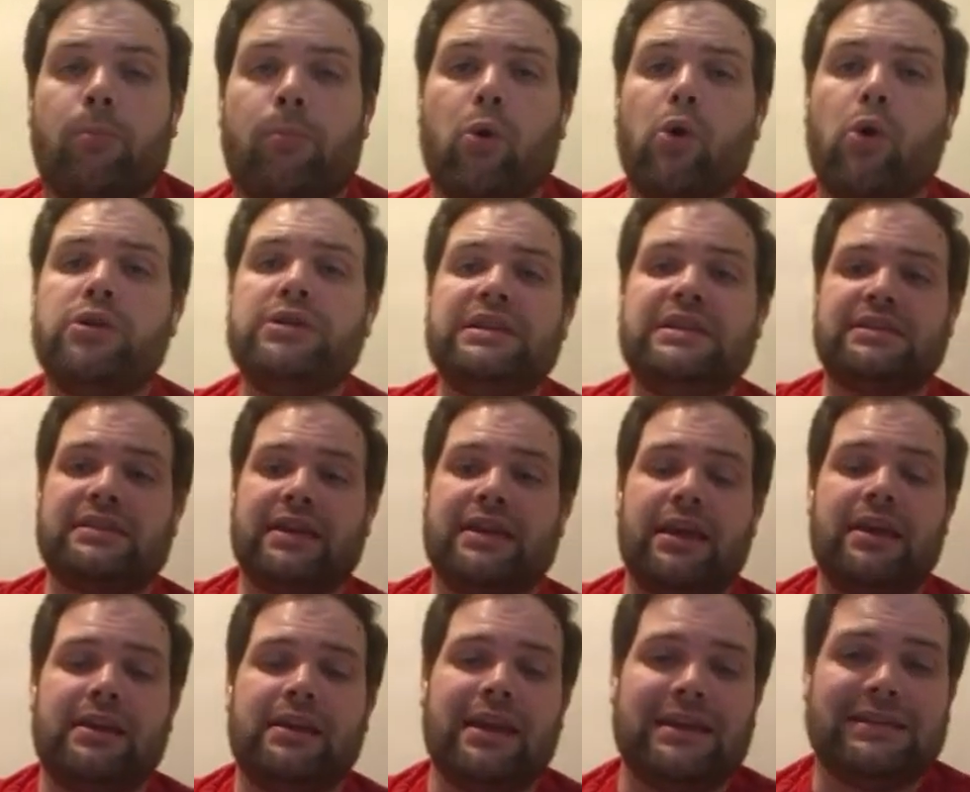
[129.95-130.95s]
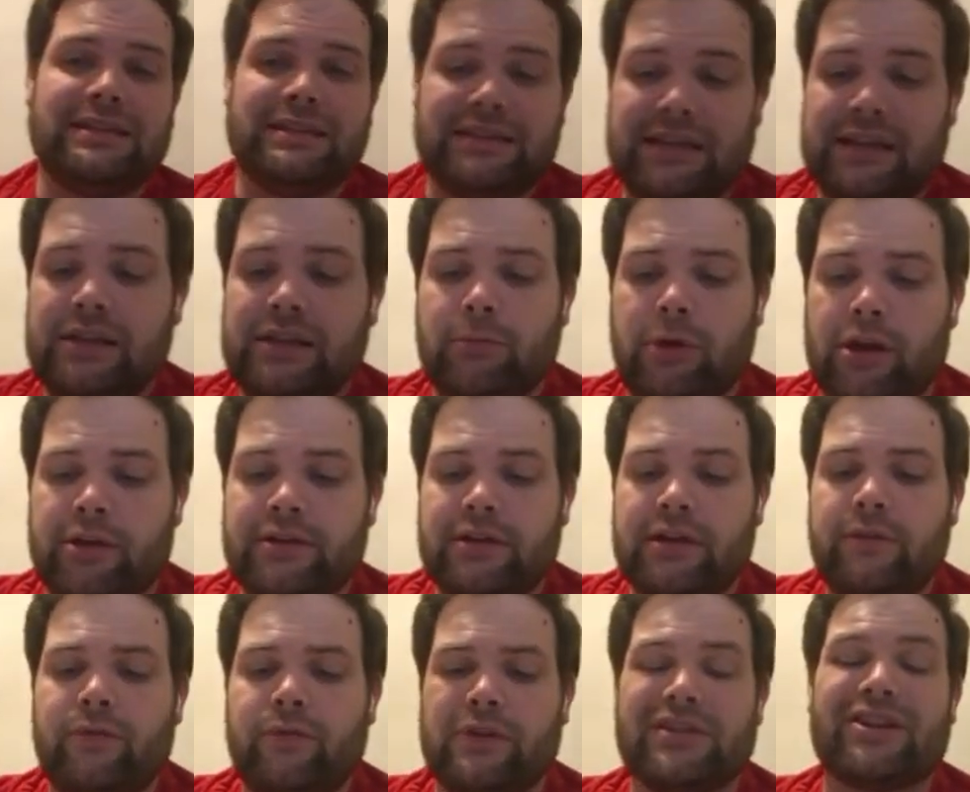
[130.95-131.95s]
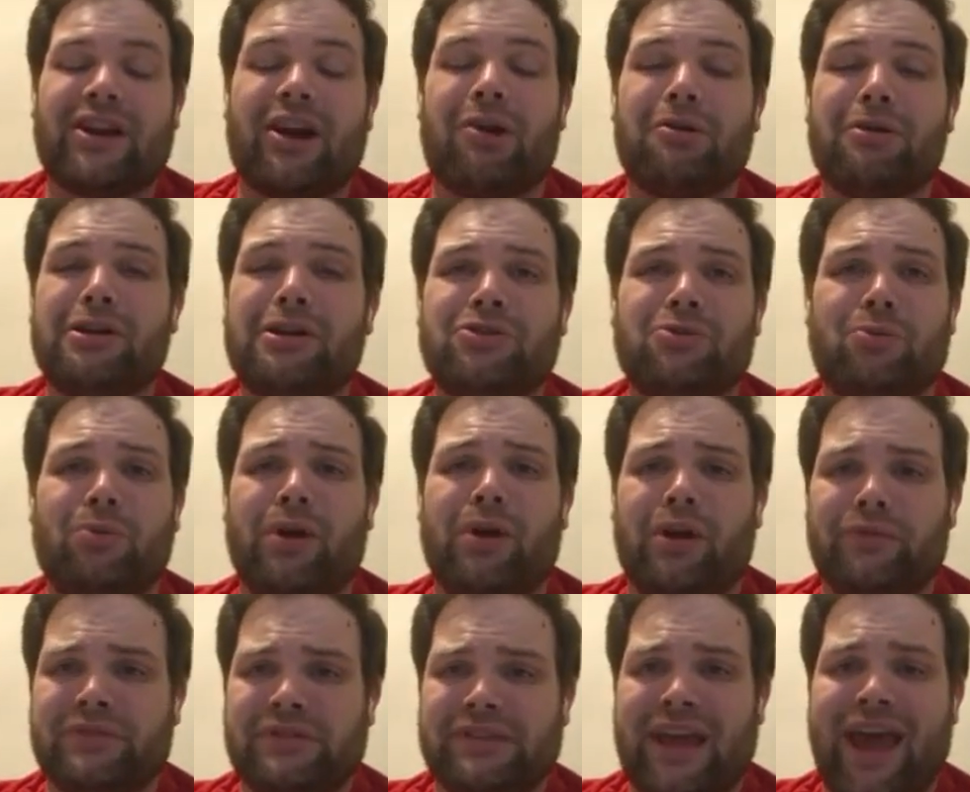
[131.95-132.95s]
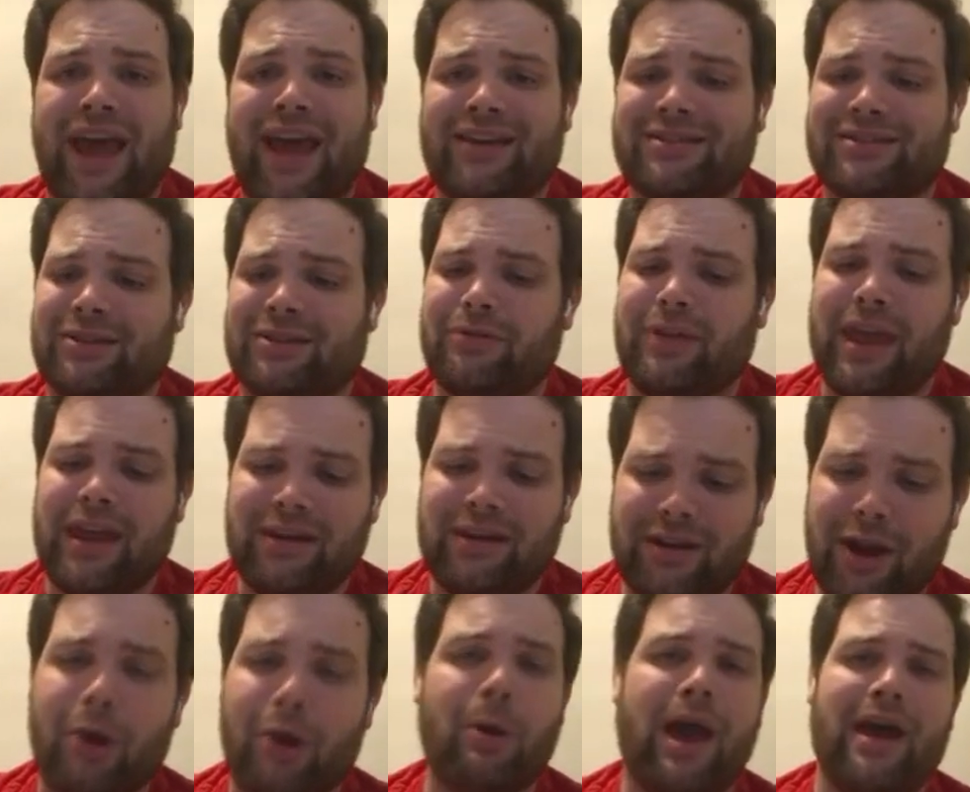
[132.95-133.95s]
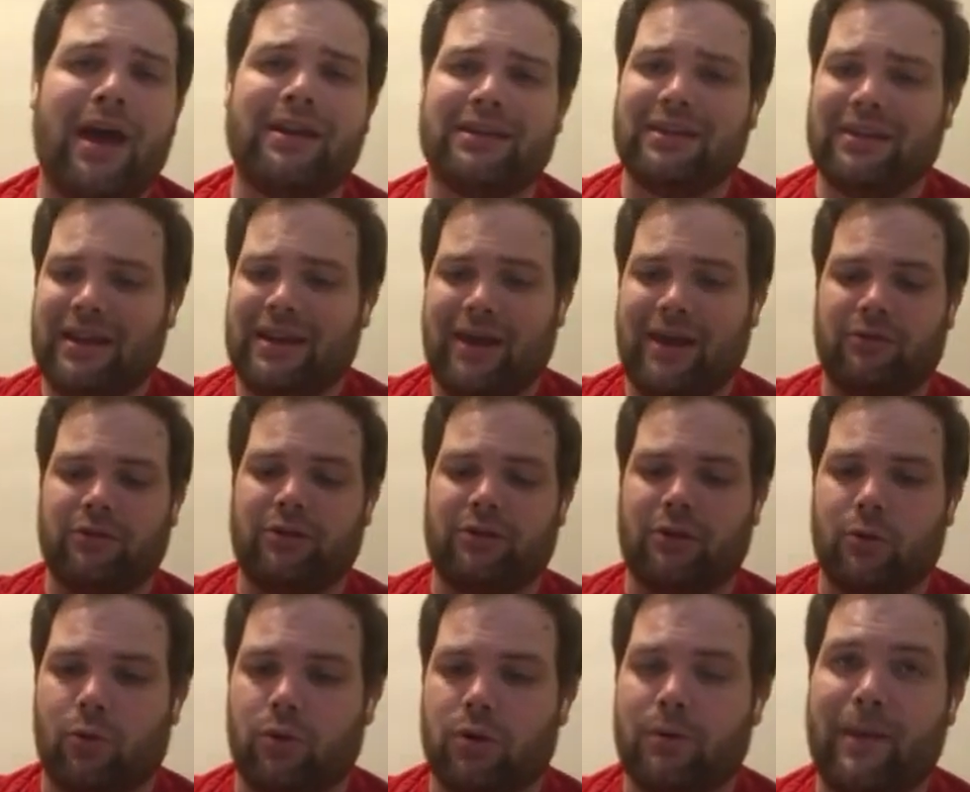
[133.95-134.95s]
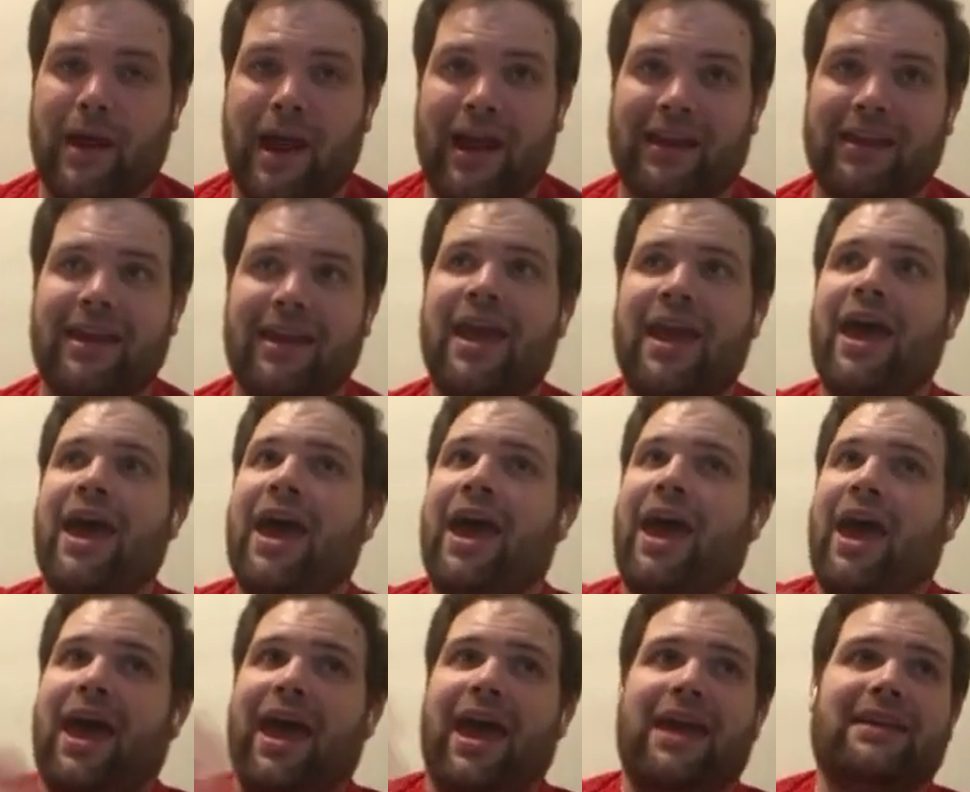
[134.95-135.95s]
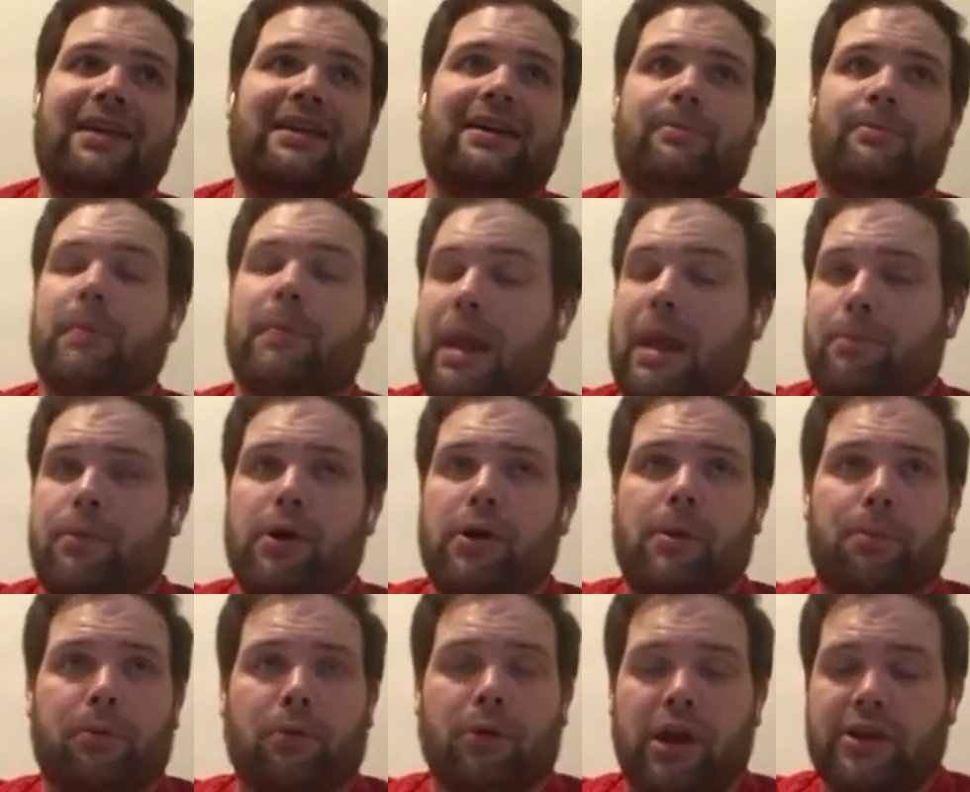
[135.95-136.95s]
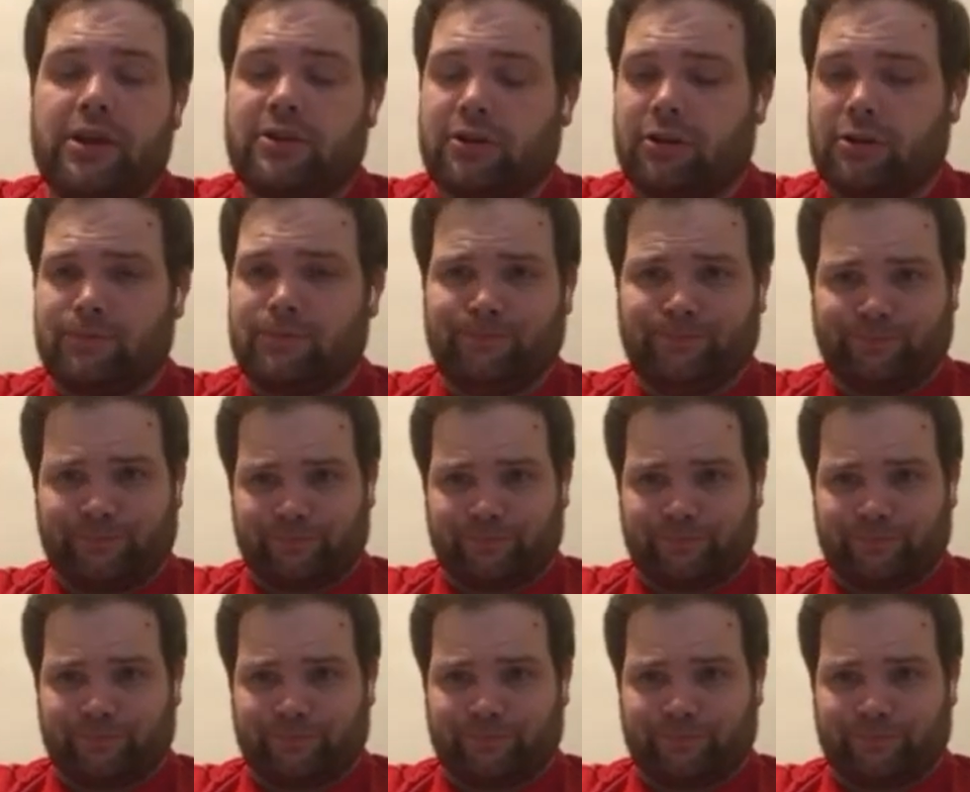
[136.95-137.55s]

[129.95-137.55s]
Boise State, as a team on defense, already 12 sacks. So they know how to get after the quarterback and put pressure